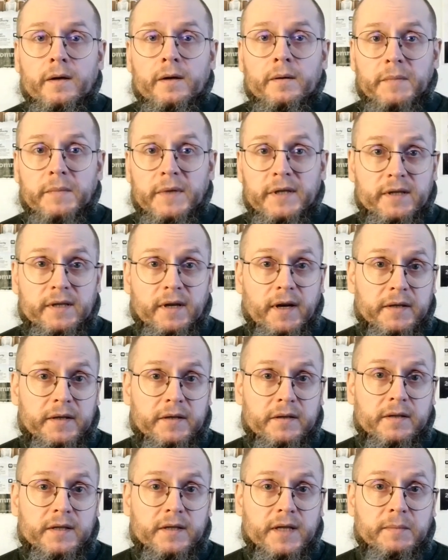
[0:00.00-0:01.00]
Besides
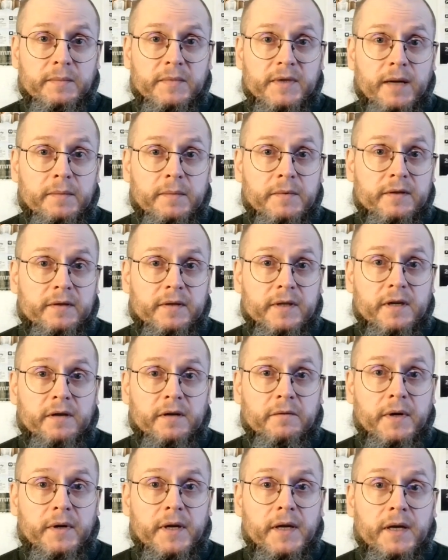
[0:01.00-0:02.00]
sometimes
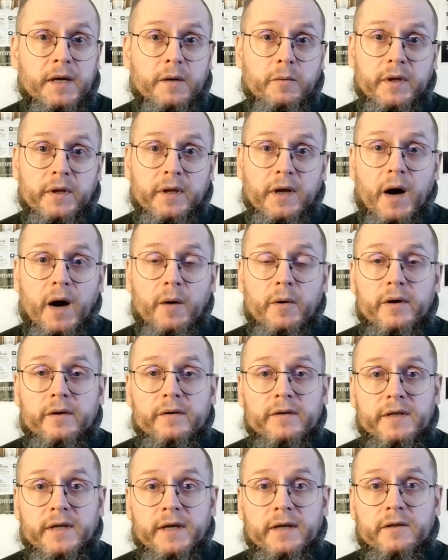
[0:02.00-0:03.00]
disagreeing with our
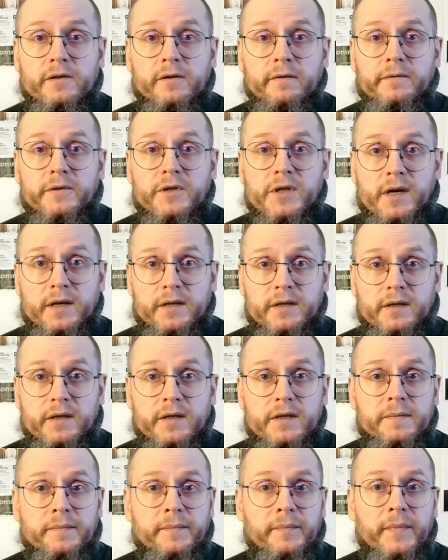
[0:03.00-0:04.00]
sense of justice,